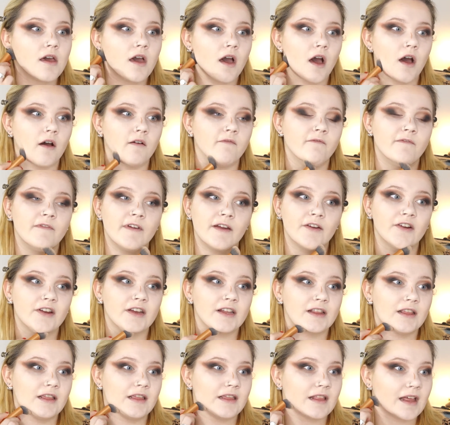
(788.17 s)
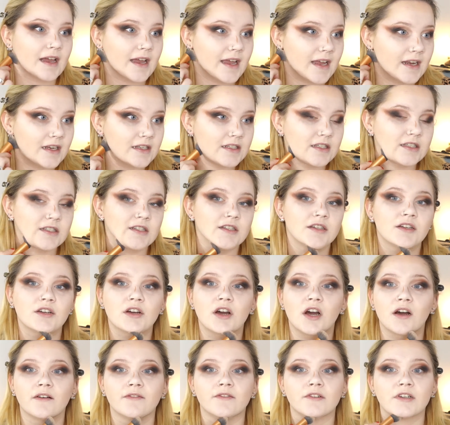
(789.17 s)
a very light
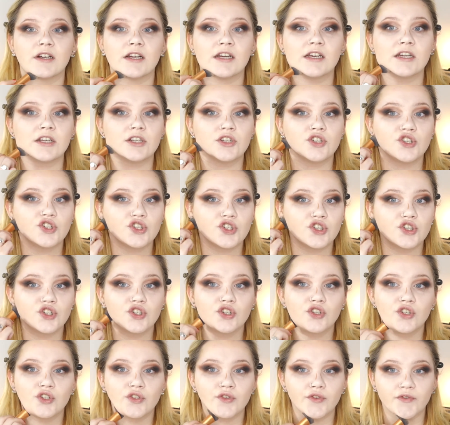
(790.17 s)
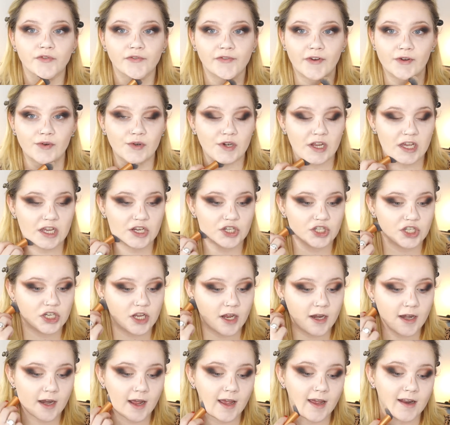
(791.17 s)
coverage
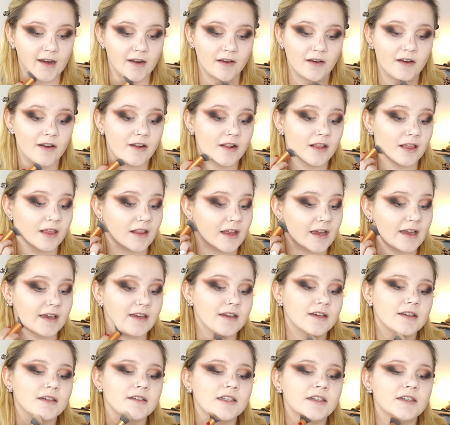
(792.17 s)
foundation and like